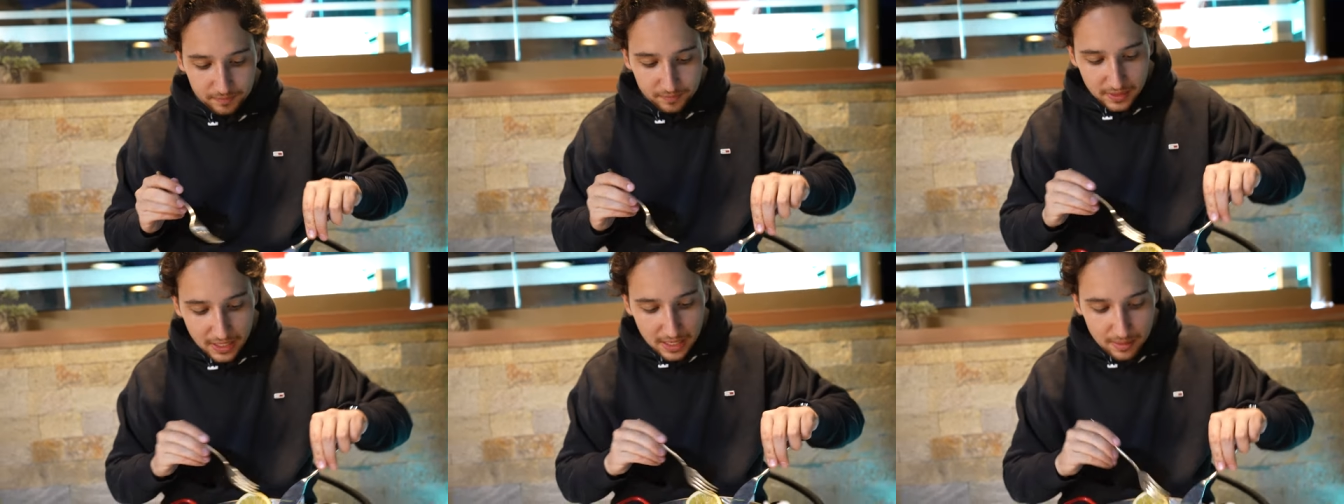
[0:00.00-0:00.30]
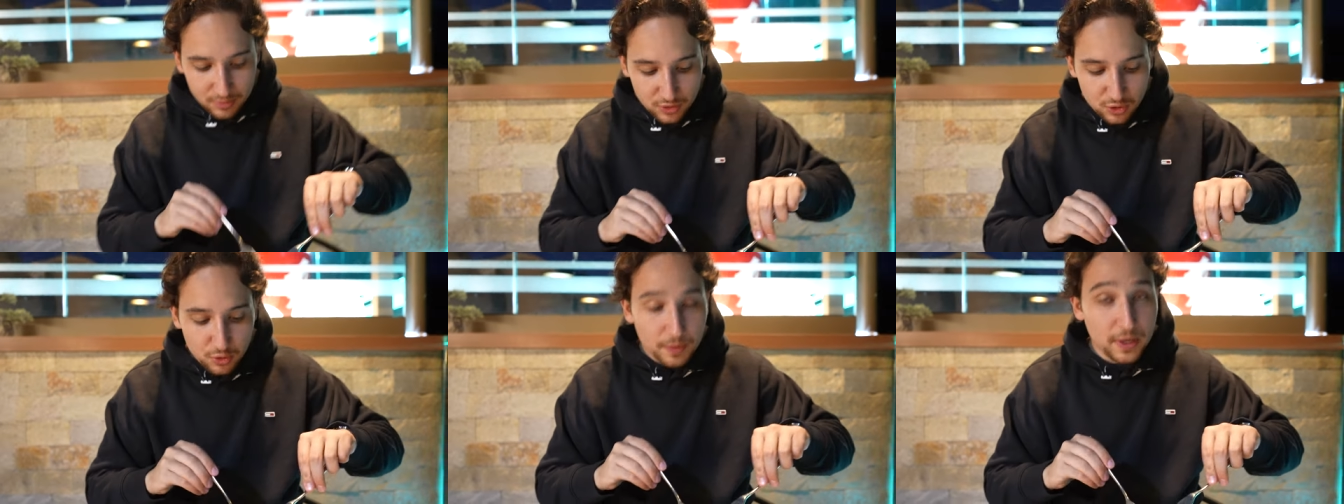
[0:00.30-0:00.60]

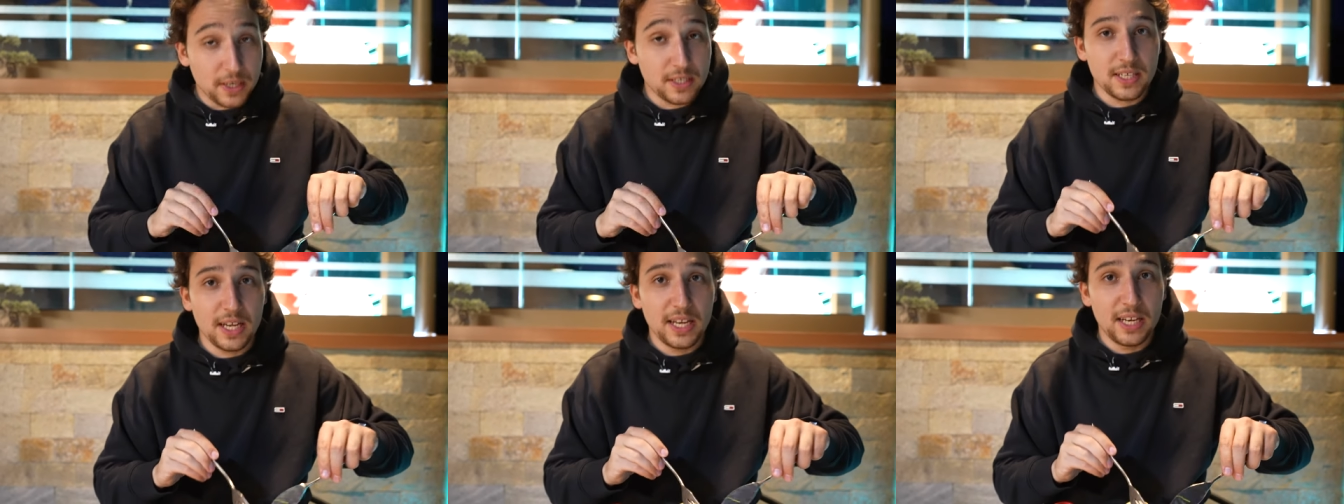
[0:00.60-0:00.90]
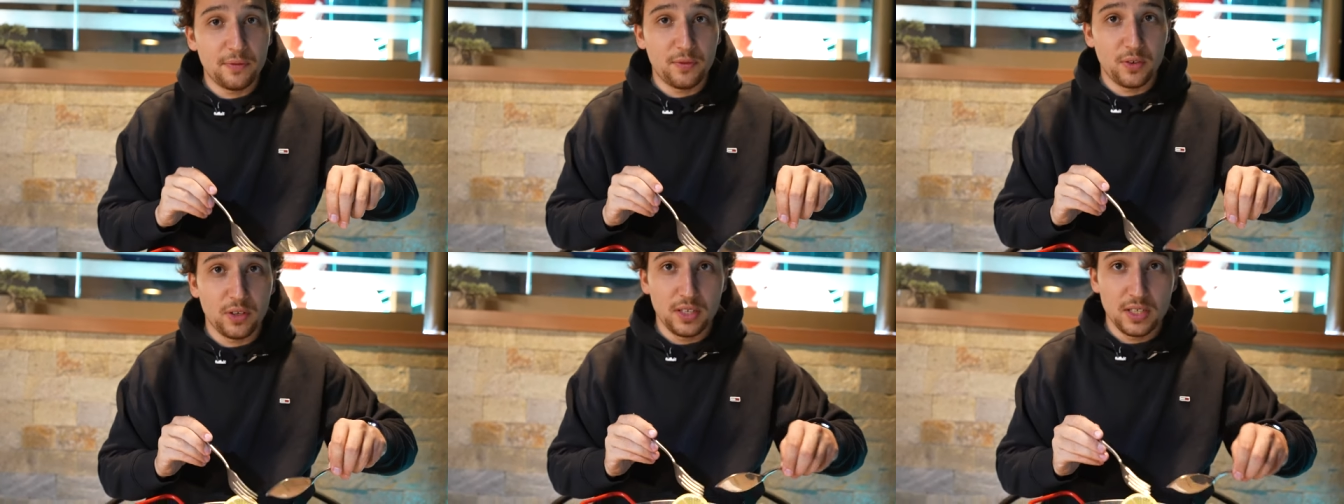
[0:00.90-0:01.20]
I'm super
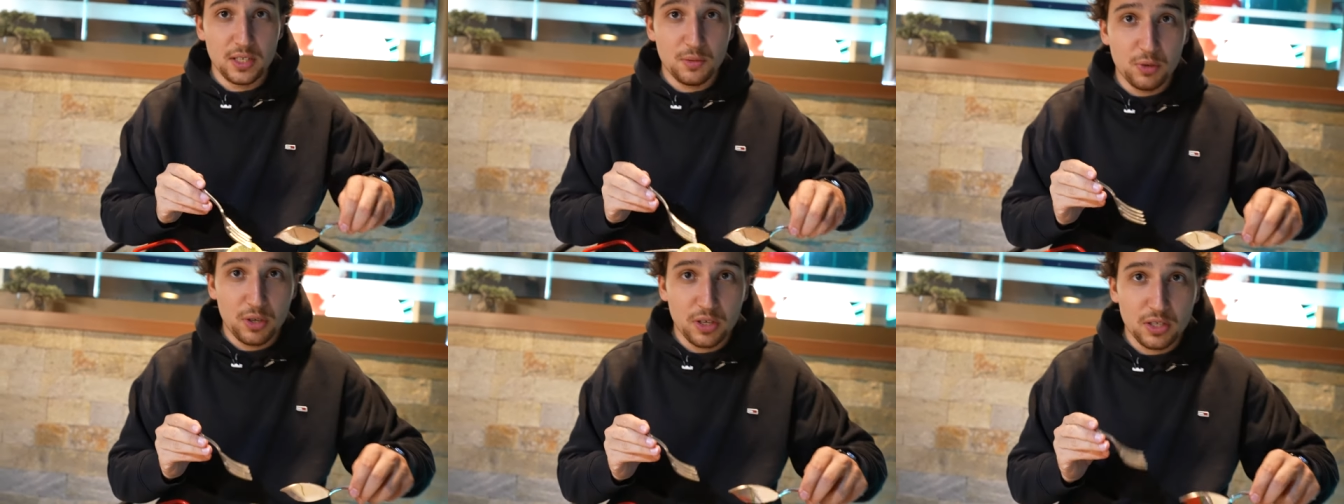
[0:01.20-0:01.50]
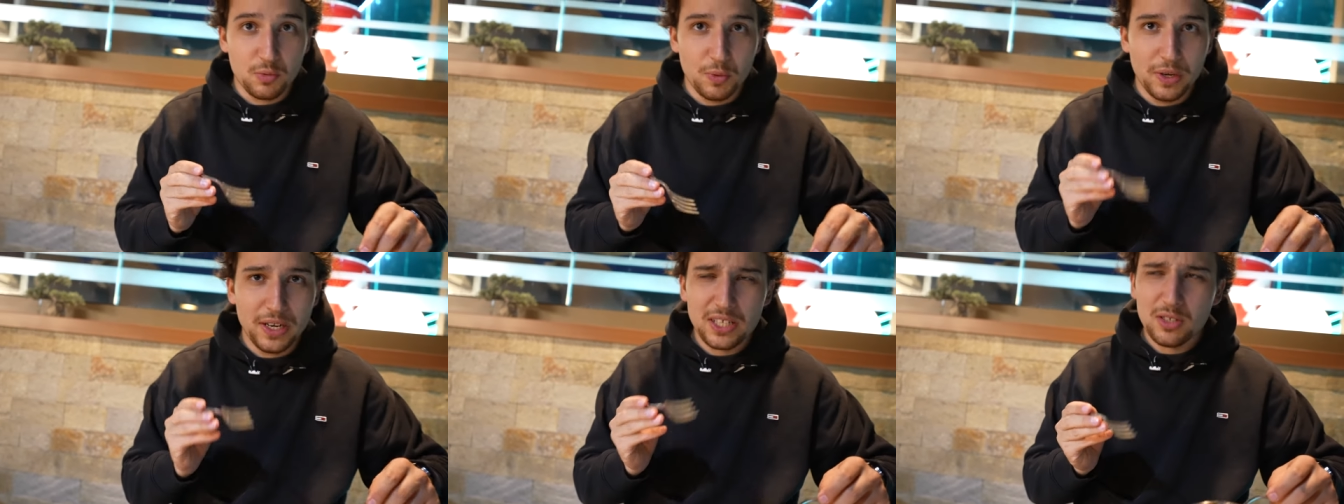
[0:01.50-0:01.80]
excited for this
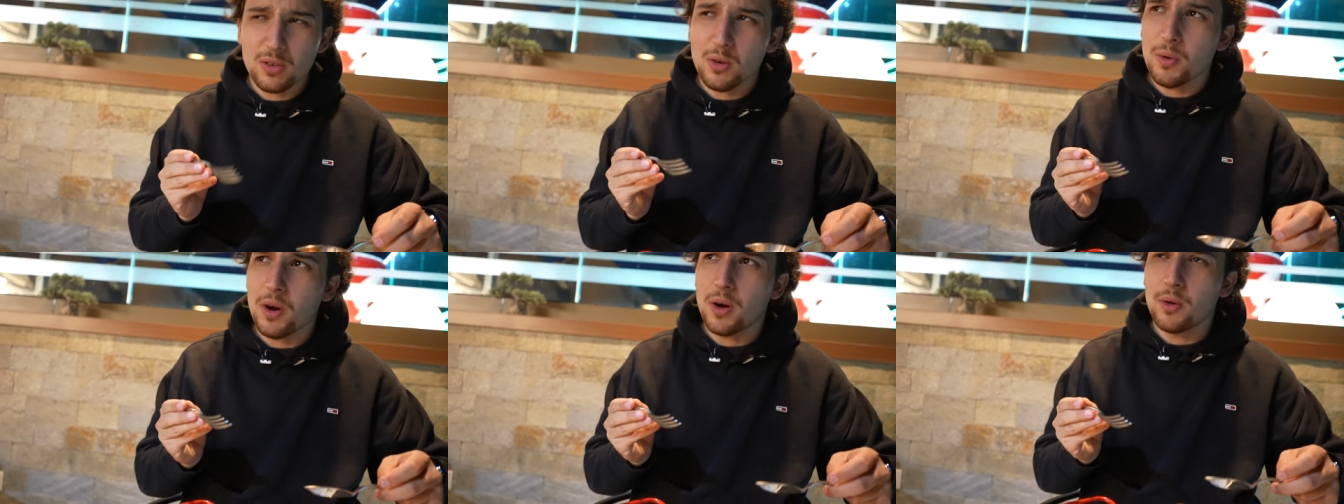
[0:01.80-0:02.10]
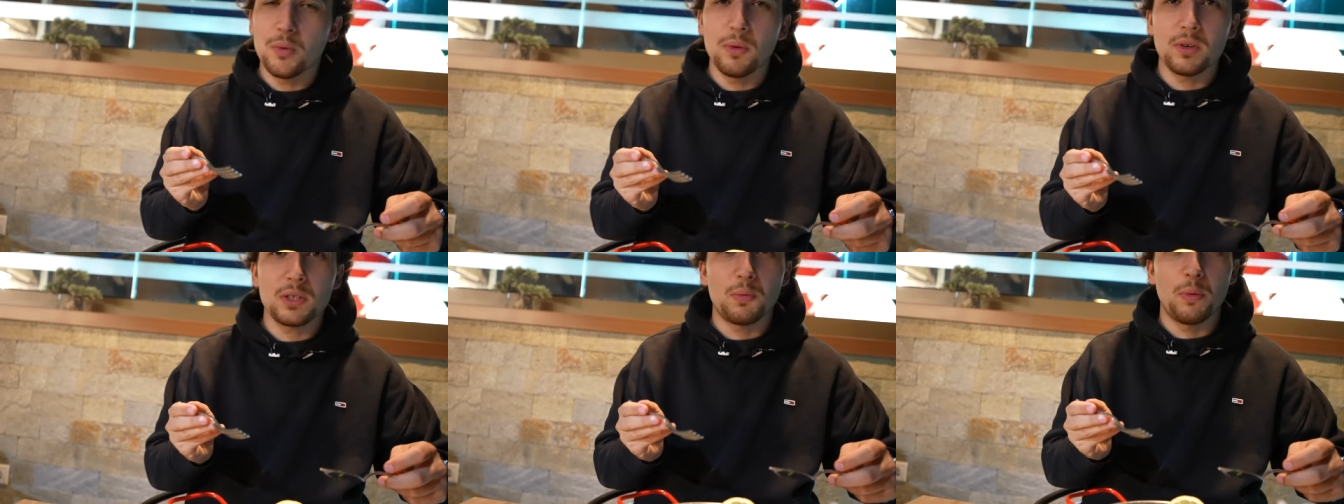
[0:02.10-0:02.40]
because when I saw how
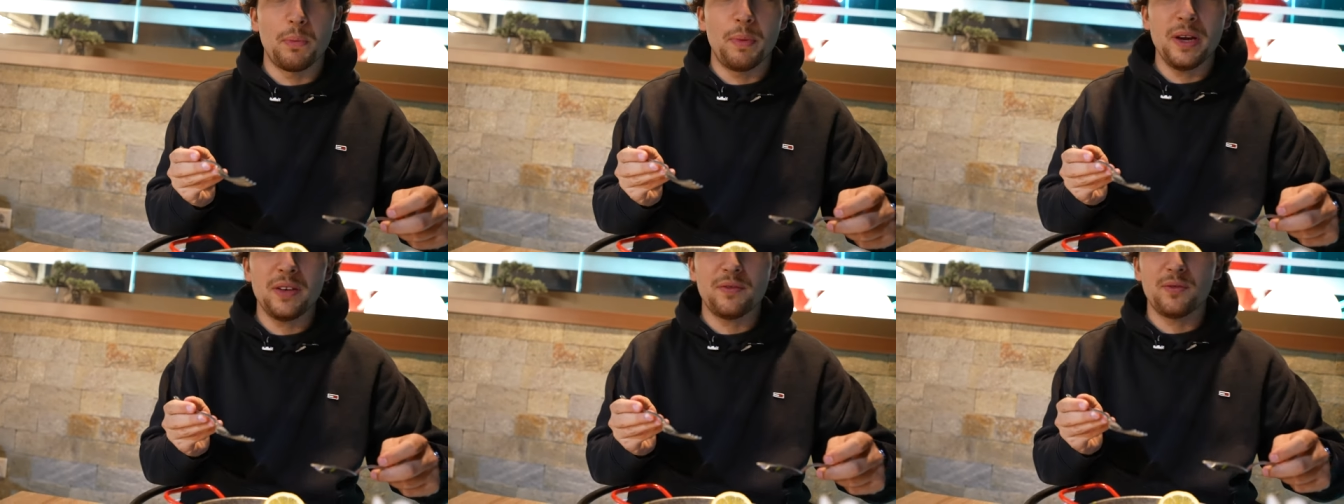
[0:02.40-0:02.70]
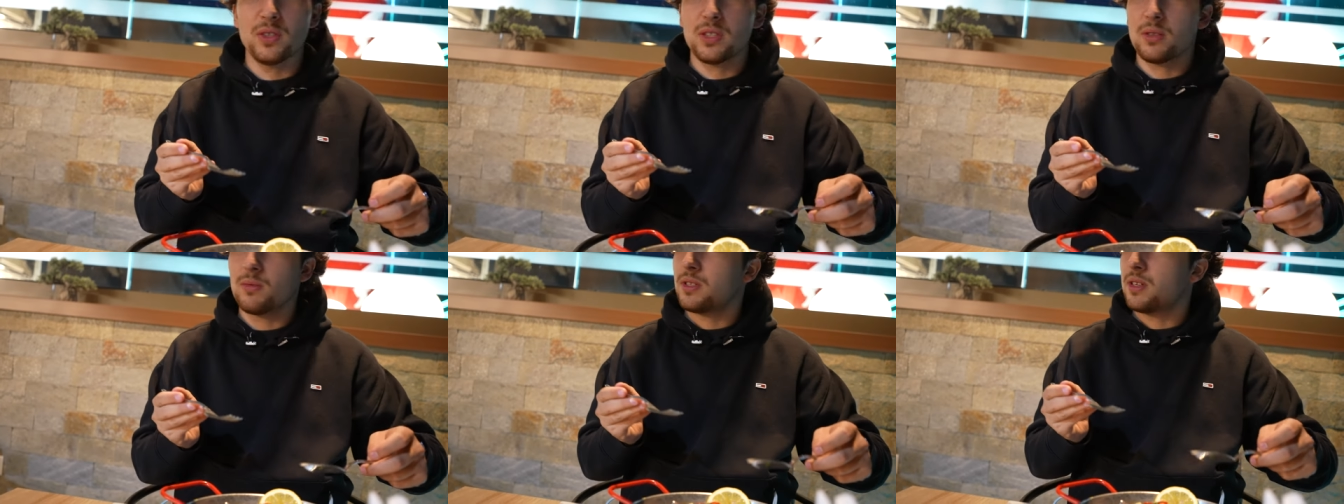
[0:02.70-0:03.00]
it was prepared,
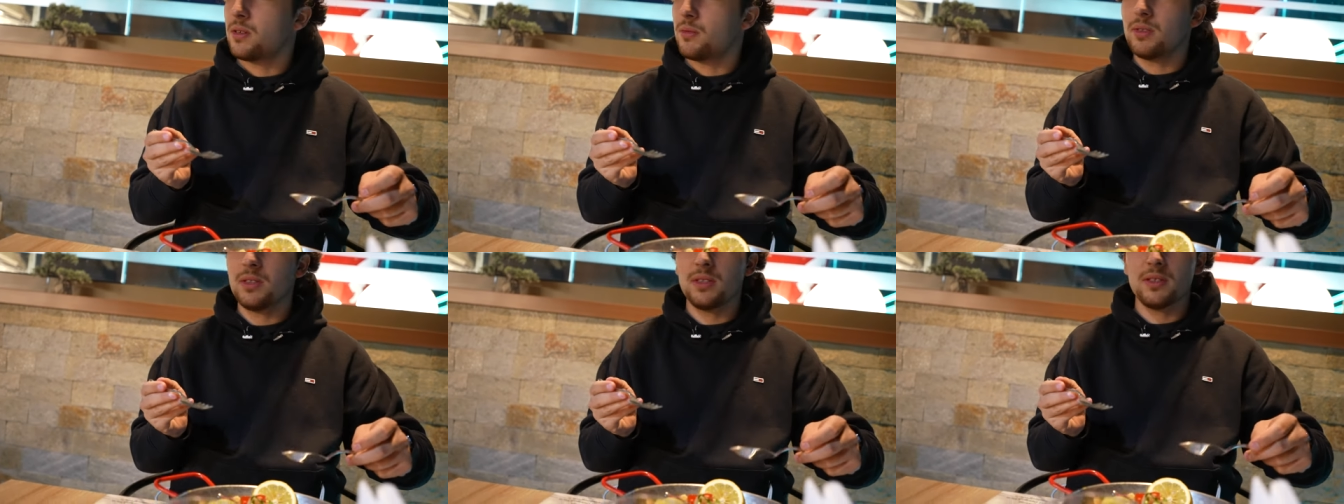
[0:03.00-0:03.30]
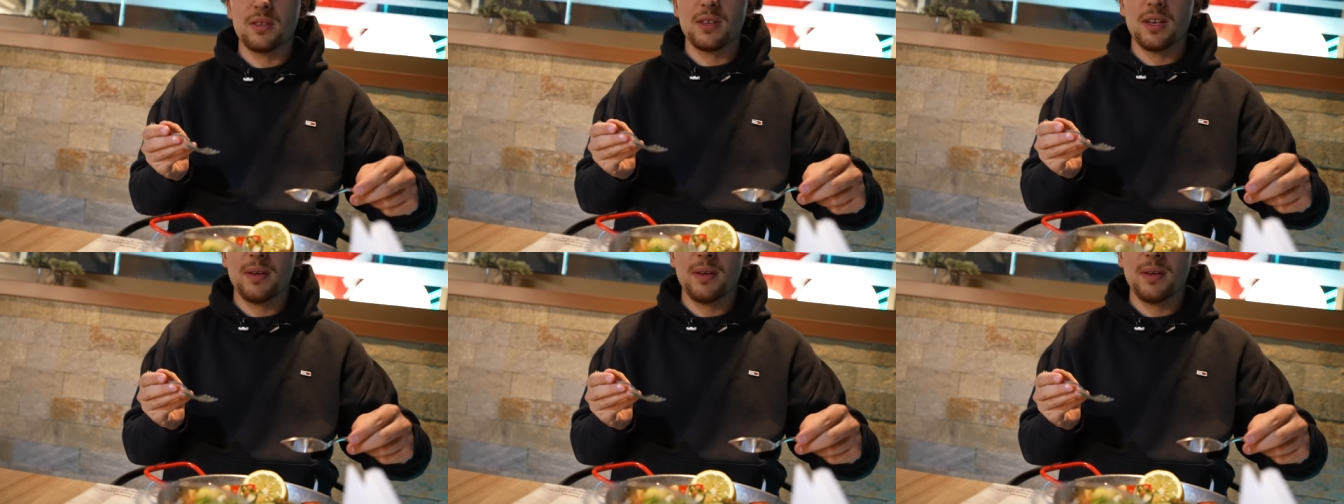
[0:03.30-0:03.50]
first I was like, what is